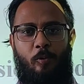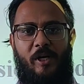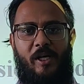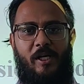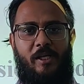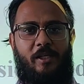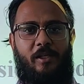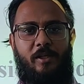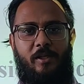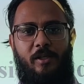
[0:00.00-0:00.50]
are
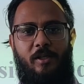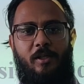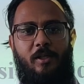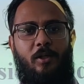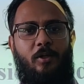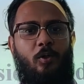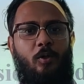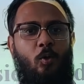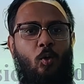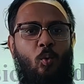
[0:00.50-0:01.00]
here
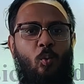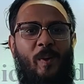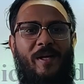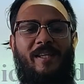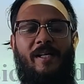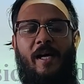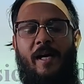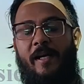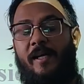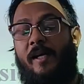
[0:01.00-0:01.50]

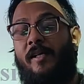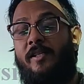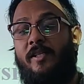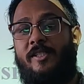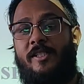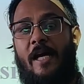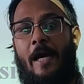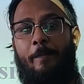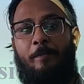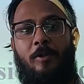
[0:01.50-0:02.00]
with another
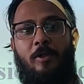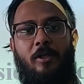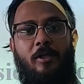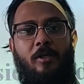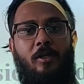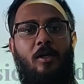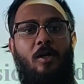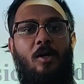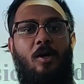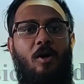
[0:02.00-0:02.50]

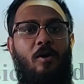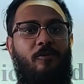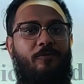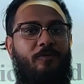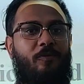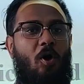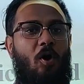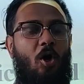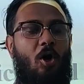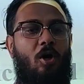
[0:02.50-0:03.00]
chapter
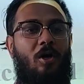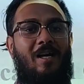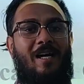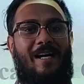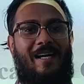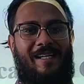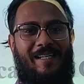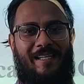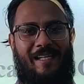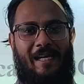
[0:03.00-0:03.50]

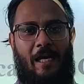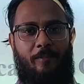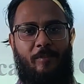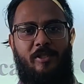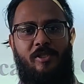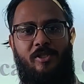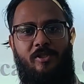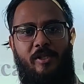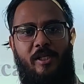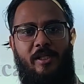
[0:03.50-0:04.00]
for
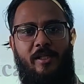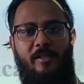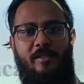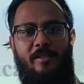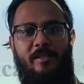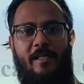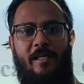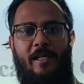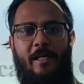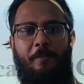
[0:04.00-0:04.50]
chemistry this
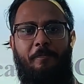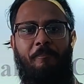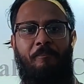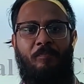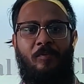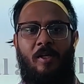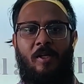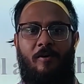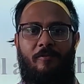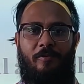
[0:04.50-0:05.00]
time,
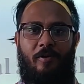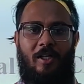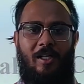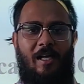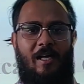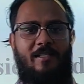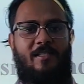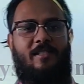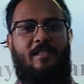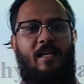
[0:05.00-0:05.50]
for
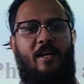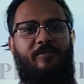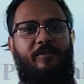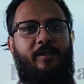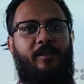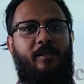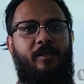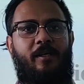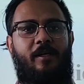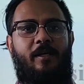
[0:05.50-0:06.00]
class
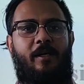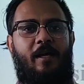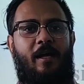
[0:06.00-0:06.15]
7,